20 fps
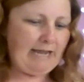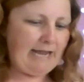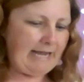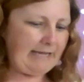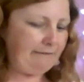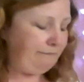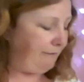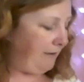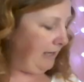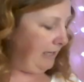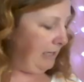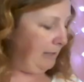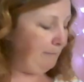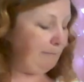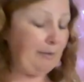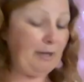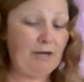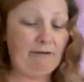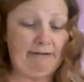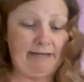And
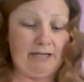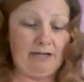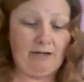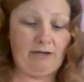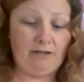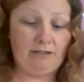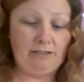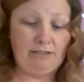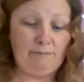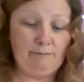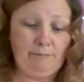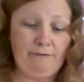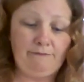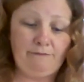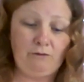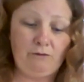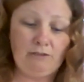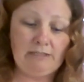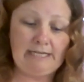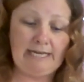Violet Beauregard,
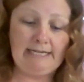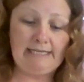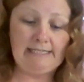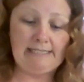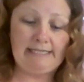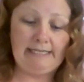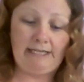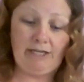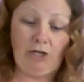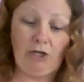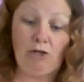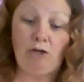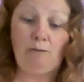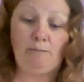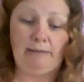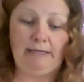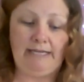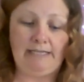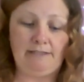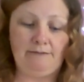before tasting
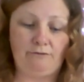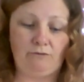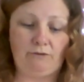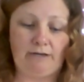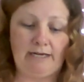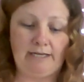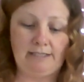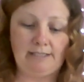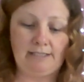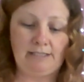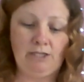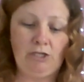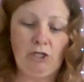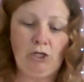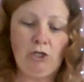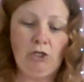her blade of grass,